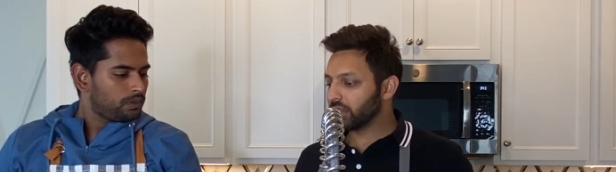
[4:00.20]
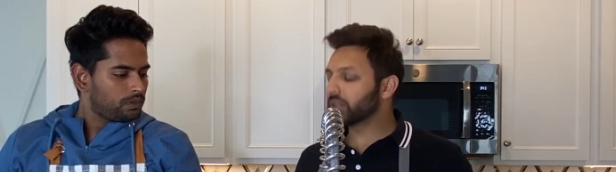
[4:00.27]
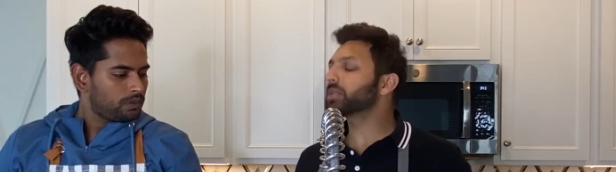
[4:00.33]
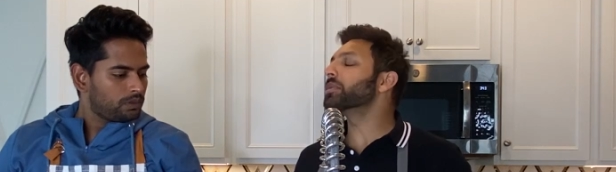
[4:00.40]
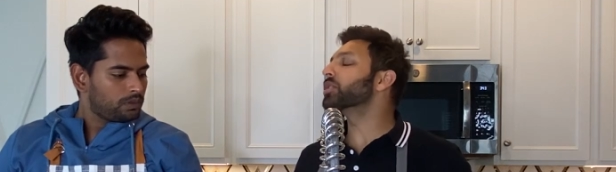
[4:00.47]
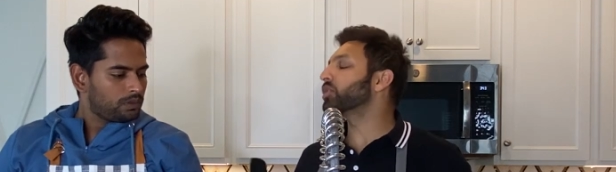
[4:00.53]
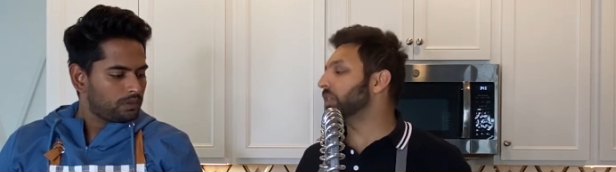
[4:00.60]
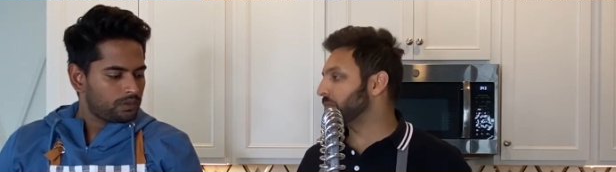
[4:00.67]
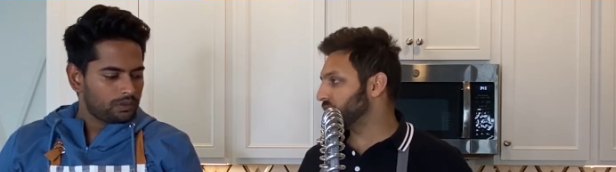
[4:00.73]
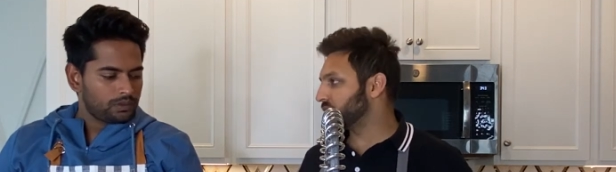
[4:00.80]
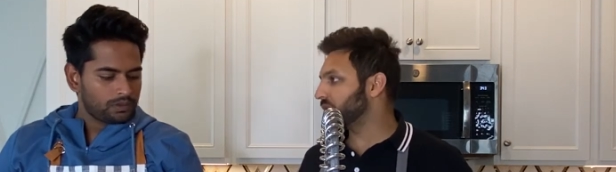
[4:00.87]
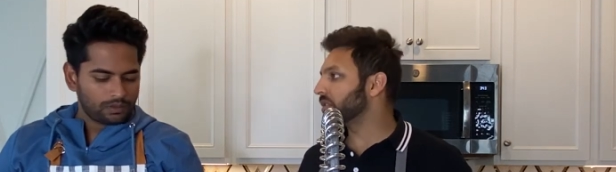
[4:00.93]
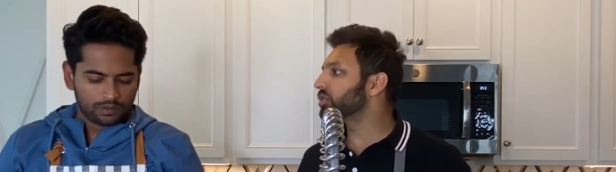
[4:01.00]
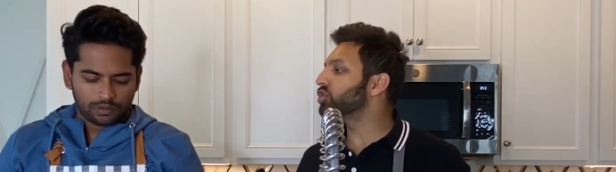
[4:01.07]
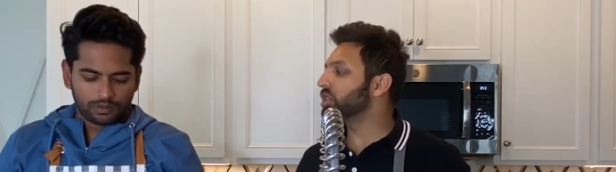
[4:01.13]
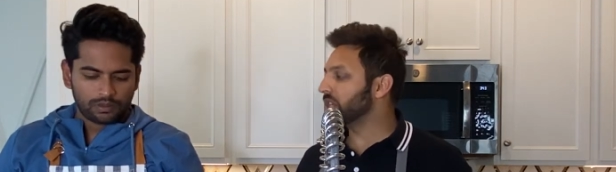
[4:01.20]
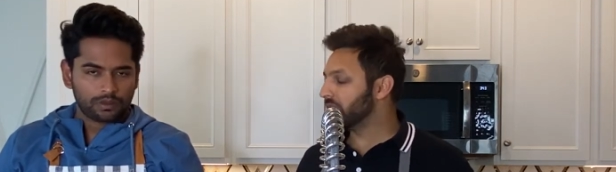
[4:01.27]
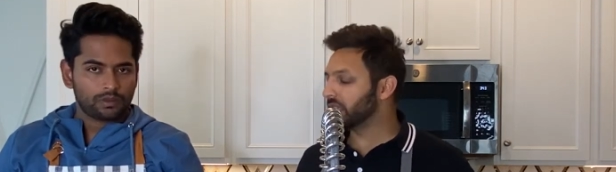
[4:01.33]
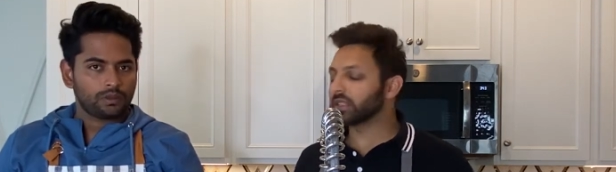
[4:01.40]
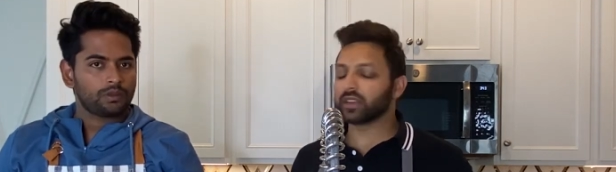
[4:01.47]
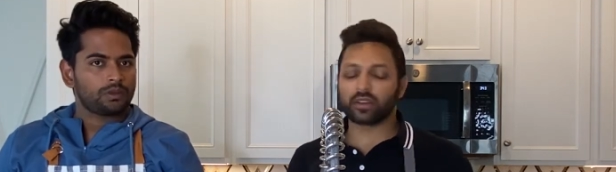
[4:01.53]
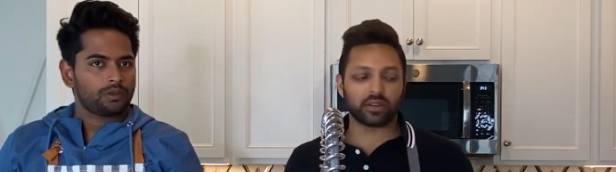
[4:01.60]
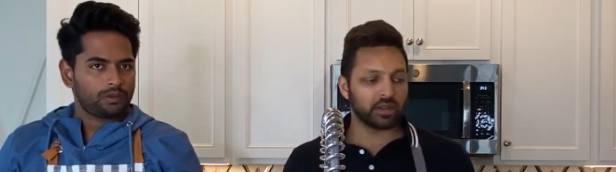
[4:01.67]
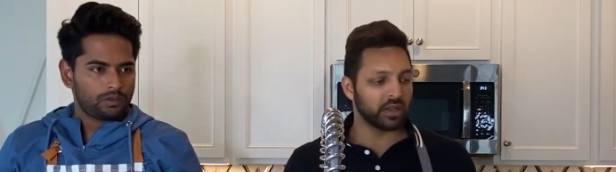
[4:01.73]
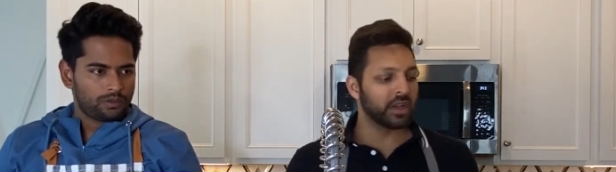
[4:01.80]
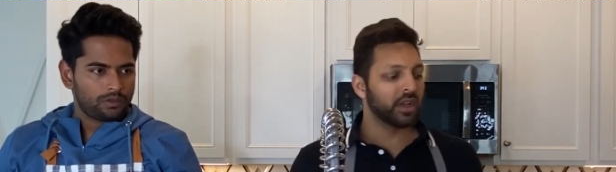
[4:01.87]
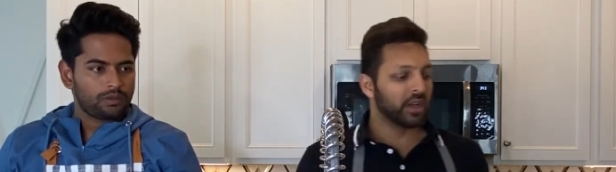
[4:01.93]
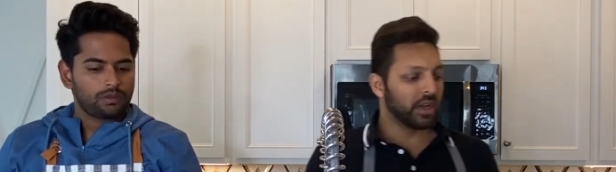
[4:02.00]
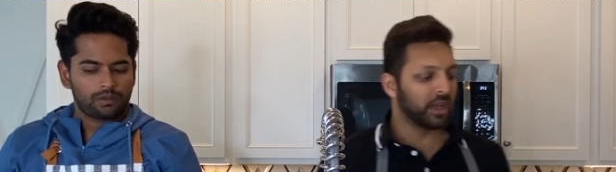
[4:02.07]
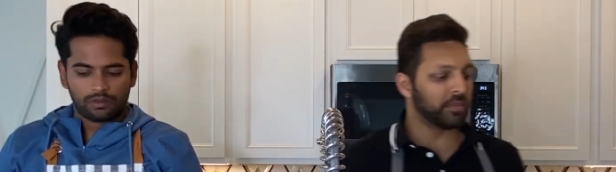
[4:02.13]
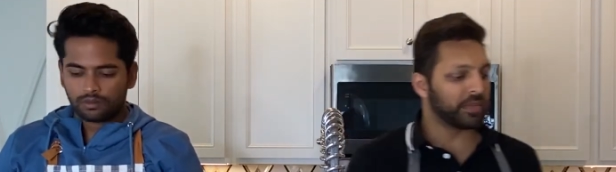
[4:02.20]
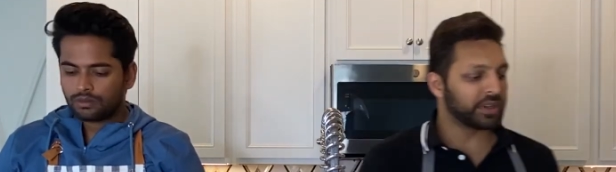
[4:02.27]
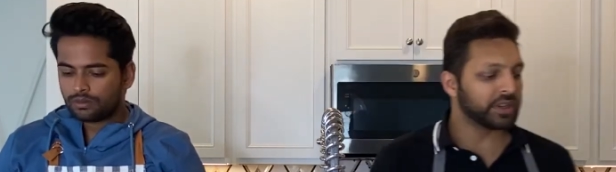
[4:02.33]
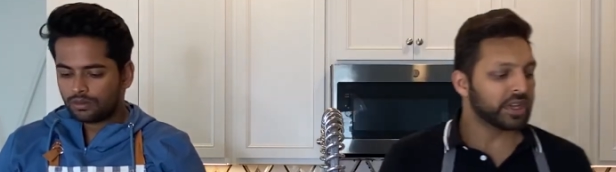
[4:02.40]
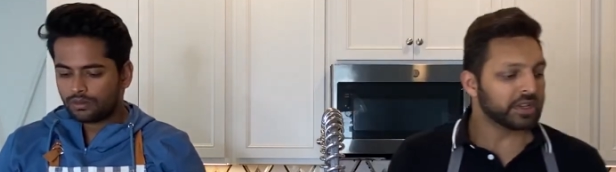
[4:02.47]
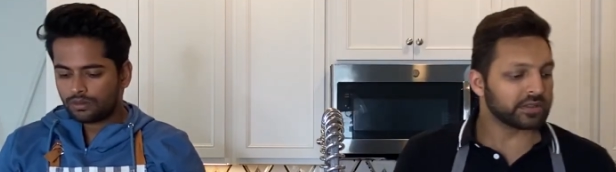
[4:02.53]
Speaker 1: It's gonna be cream cheese and and